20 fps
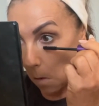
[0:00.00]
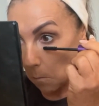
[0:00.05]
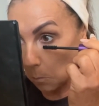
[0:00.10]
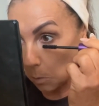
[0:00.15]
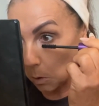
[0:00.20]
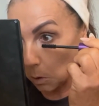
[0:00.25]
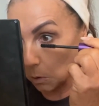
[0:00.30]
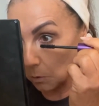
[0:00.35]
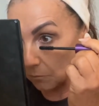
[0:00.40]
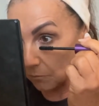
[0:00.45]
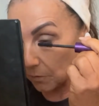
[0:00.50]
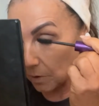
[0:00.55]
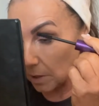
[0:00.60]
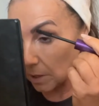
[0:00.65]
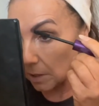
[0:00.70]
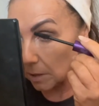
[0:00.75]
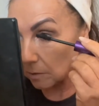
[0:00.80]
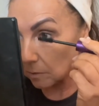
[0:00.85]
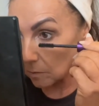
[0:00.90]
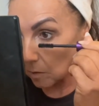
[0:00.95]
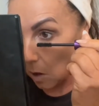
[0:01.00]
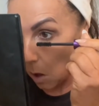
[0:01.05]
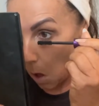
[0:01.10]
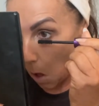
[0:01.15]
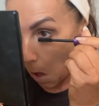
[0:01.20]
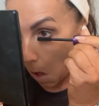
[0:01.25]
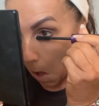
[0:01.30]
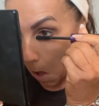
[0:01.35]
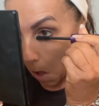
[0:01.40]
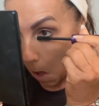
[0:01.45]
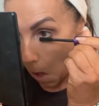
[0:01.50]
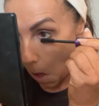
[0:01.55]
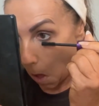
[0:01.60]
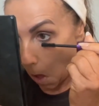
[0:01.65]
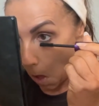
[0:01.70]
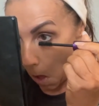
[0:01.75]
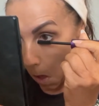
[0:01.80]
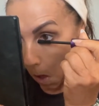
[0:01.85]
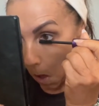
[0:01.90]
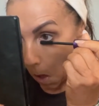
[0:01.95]
Pull your face,
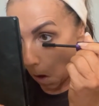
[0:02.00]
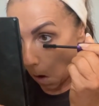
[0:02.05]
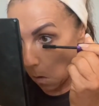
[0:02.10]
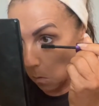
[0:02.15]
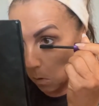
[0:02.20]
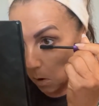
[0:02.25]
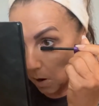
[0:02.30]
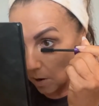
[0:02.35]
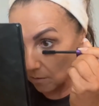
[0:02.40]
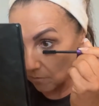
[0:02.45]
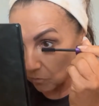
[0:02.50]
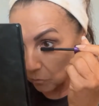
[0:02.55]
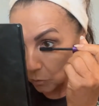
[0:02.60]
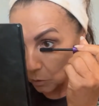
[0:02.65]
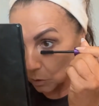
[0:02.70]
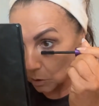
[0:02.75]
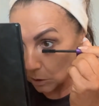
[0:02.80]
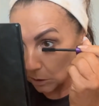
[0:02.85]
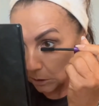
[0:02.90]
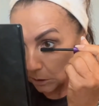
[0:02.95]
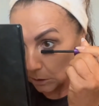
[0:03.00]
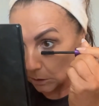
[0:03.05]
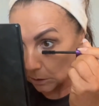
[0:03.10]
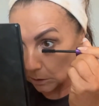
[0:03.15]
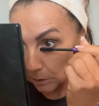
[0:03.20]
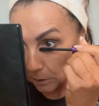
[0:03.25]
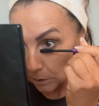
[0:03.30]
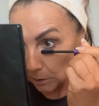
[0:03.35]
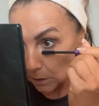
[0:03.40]
whatever it takes.